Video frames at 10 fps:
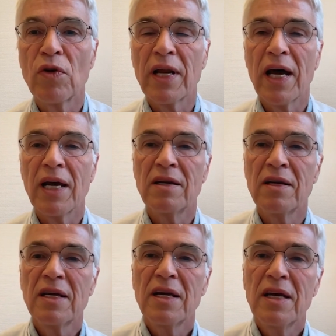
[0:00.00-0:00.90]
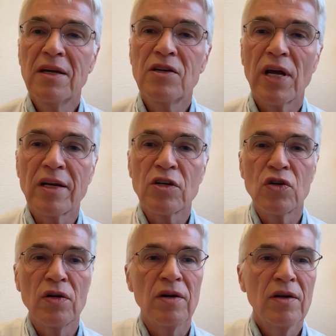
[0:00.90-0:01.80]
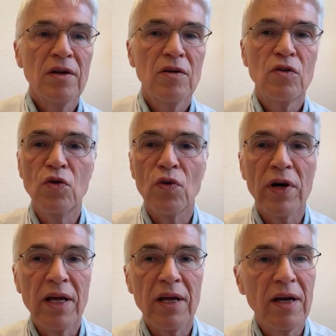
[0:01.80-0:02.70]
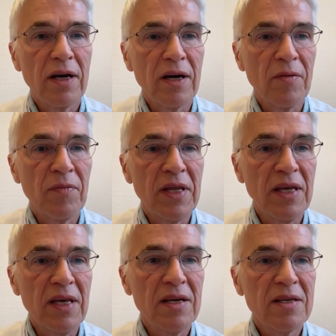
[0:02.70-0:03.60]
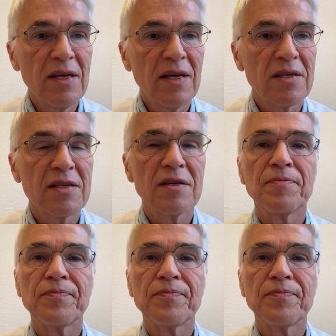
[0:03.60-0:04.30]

IX injection during year 6.